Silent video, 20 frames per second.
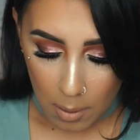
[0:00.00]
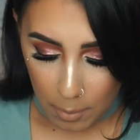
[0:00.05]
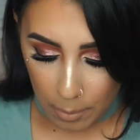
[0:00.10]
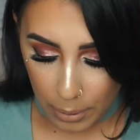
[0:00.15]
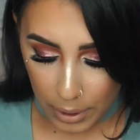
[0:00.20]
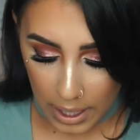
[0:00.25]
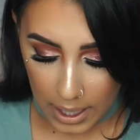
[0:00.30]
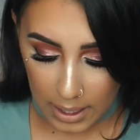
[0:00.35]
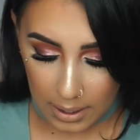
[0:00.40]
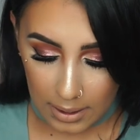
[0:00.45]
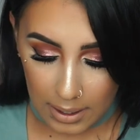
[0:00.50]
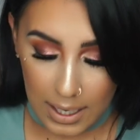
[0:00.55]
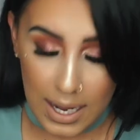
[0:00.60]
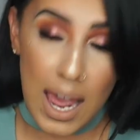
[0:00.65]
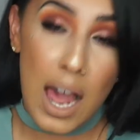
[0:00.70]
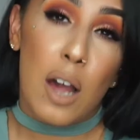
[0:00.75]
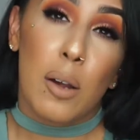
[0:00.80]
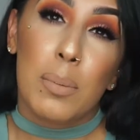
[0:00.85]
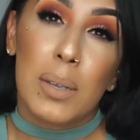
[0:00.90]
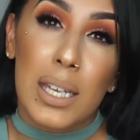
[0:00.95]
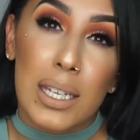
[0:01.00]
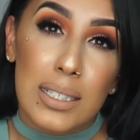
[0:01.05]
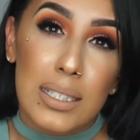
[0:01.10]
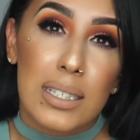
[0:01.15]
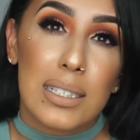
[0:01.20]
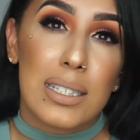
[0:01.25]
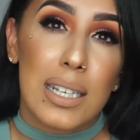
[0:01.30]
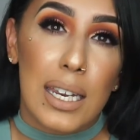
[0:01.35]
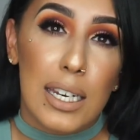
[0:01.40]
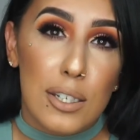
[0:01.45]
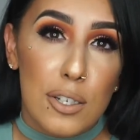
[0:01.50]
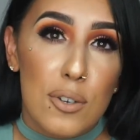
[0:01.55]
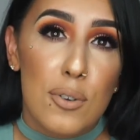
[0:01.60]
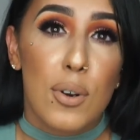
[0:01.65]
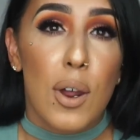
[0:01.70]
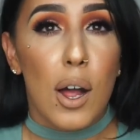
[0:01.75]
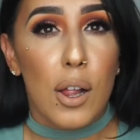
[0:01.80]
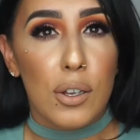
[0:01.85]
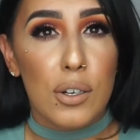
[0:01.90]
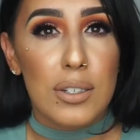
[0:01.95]
but now because it's like $2
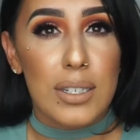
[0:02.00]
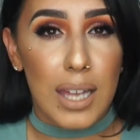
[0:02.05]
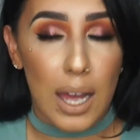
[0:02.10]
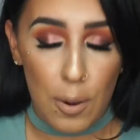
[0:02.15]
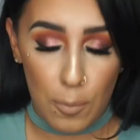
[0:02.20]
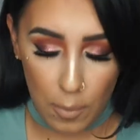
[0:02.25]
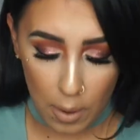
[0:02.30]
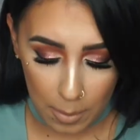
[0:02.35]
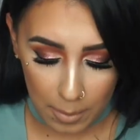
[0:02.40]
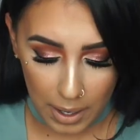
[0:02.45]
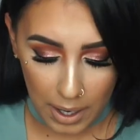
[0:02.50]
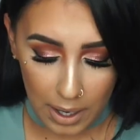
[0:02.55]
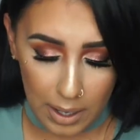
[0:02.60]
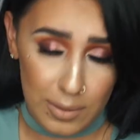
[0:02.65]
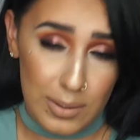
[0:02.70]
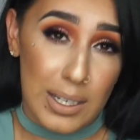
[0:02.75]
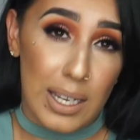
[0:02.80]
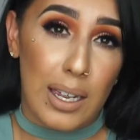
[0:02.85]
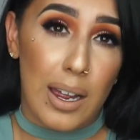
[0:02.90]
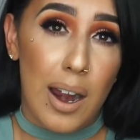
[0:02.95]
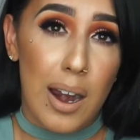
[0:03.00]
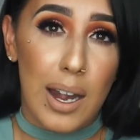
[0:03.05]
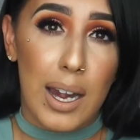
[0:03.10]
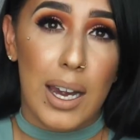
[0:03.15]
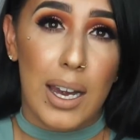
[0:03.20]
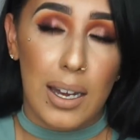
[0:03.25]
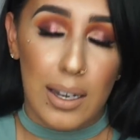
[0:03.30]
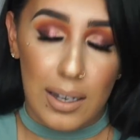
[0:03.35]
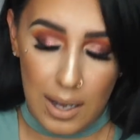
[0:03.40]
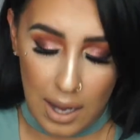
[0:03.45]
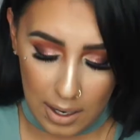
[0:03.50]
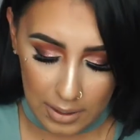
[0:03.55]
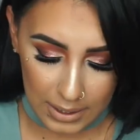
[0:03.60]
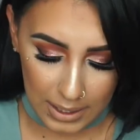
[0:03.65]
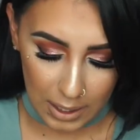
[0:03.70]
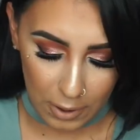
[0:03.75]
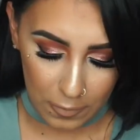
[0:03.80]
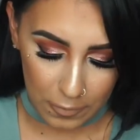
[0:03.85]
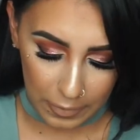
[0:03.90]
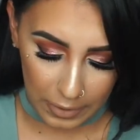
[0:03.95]
at Walmart, I was like, all right, I'll
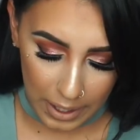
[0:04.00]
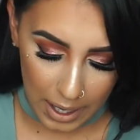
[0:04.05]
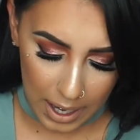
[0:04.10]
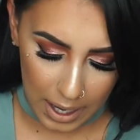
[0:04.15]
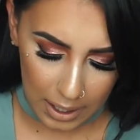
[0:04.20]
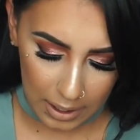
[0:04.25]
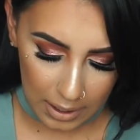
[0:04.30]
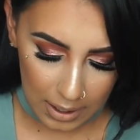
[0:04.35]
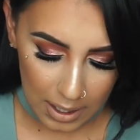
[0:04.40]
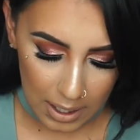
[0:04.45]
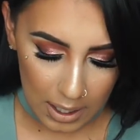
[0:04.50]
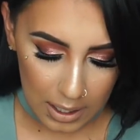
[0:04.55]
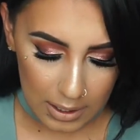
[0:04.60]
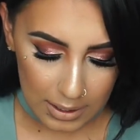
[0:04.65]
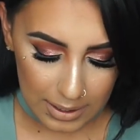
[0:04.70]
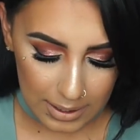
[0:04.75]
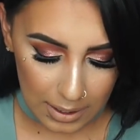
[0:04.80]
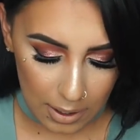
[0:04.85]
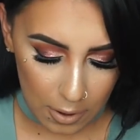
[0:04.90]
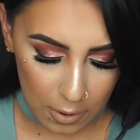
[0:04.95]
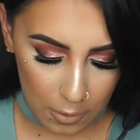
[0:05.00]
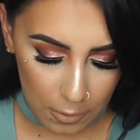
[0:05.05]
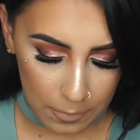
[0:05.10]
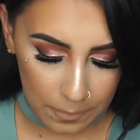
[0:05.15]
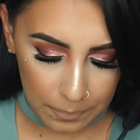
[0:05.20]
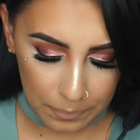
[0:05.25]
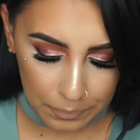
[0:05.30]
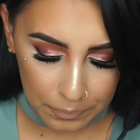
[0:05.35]
settle for that. So